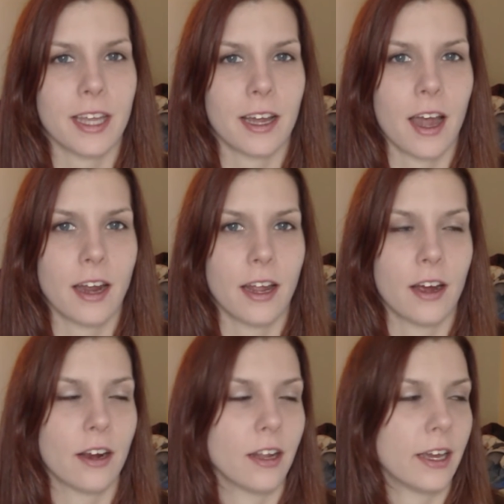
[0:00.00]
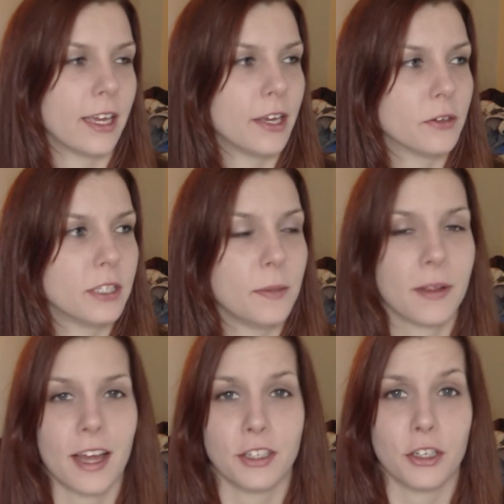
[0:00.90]
that kind of are like guilty
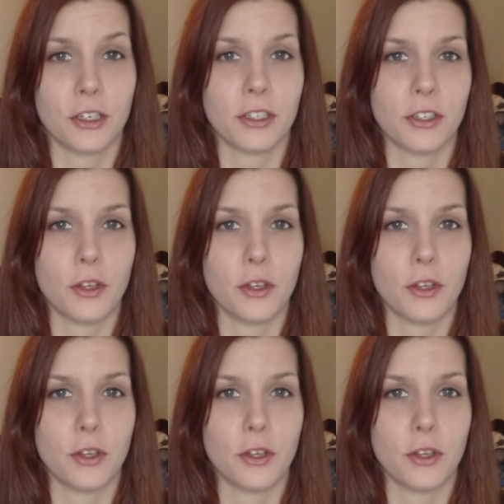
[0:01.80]
pleasures